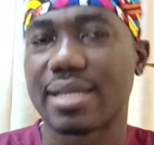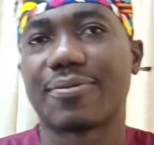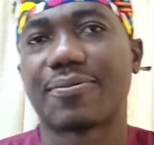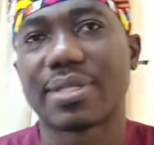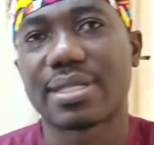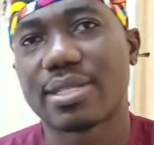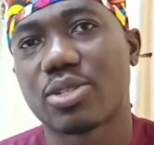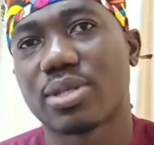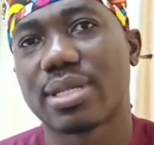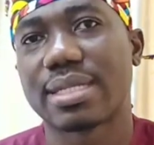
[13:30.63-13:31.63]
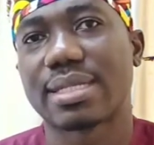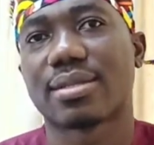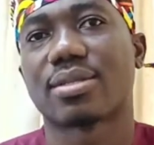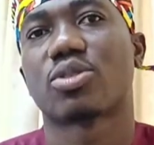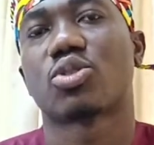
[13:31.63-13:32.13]
thing: visit your
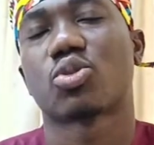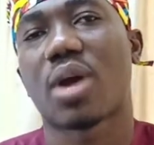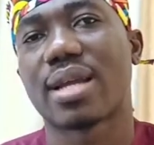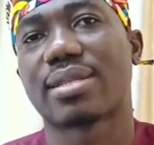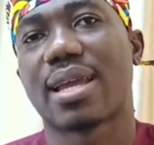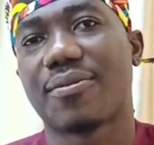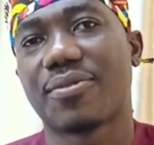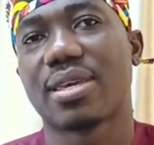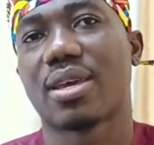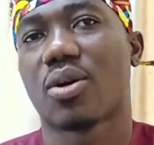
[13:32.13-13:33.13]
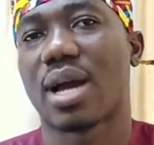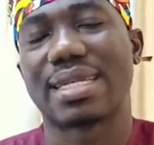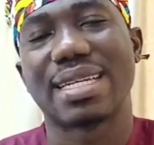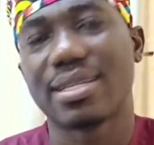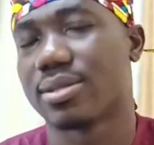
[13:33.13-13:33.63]
dentist twice every year,
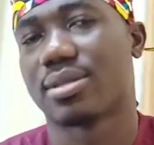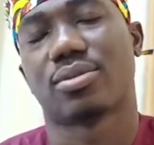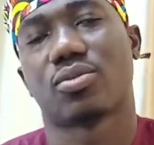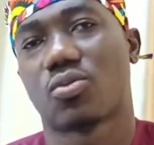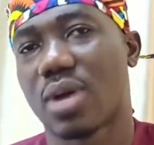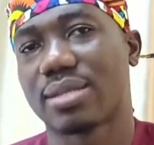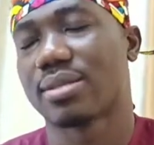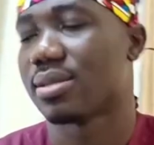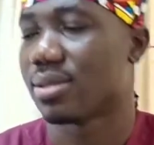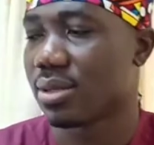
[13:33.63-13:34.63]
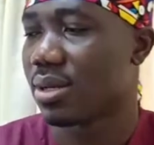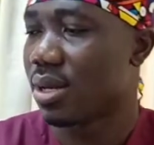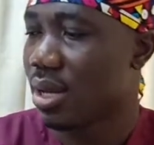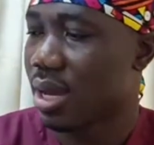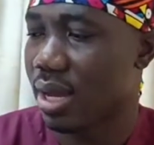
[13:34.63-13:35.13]
at least once
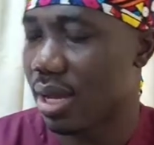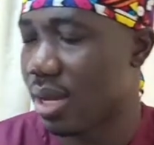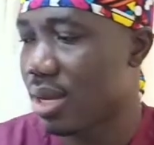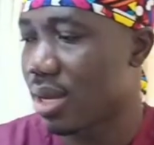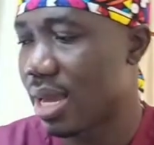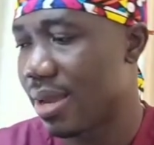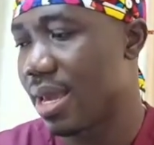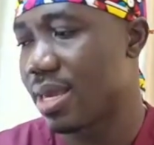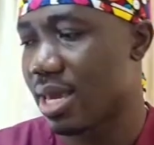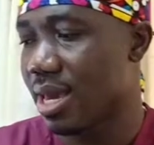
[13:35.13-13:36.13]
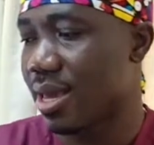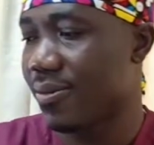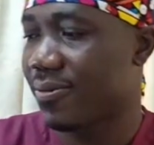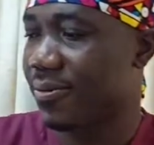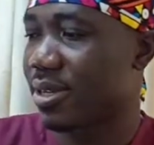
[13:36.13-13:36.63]
a year,
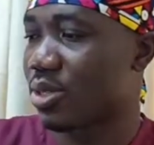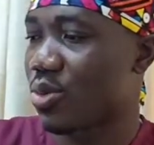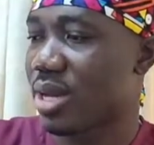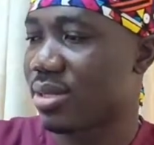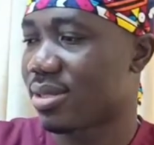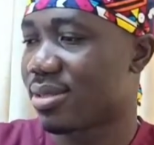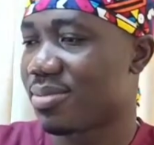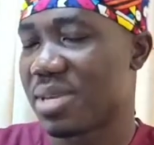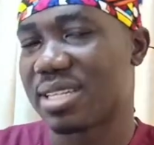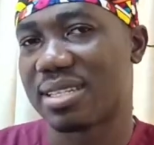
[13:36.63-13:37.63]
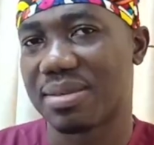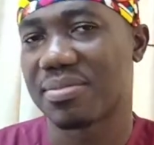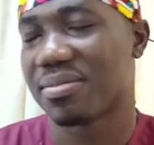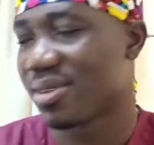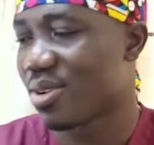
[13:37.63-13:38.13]
if the twice may seem
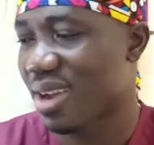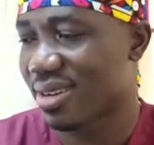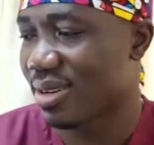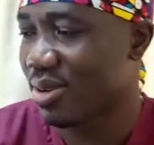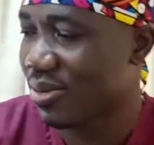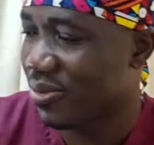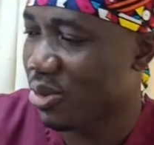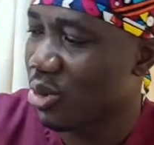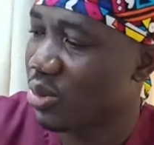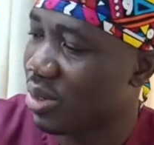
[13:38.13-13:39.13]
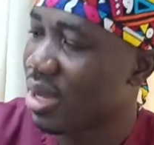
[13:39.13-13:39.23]
quite a lot for you.